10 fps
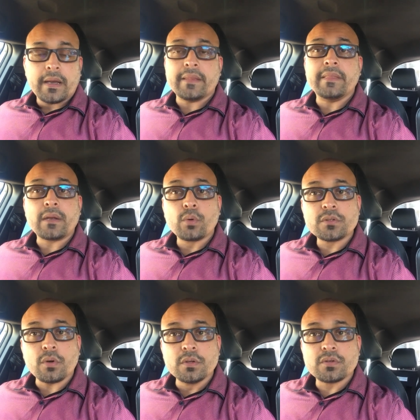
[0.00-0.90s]
And that
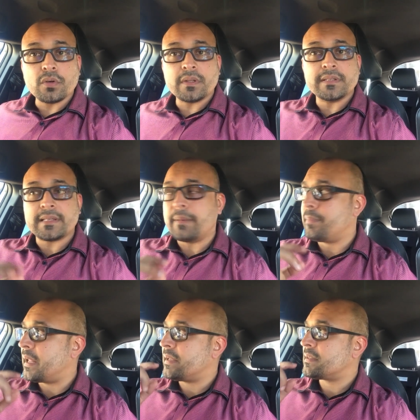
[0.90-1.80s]
was also the
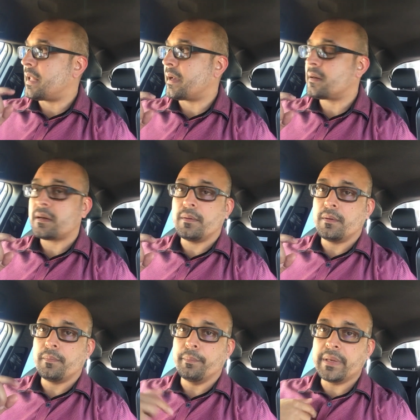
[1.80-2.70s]
same place, like
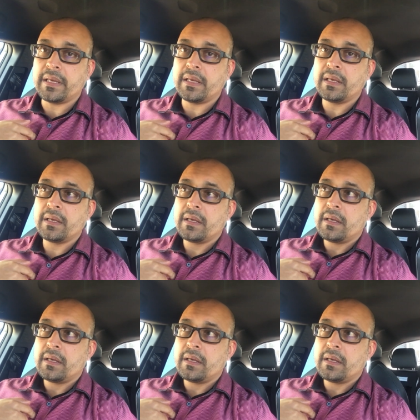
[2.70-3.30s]
me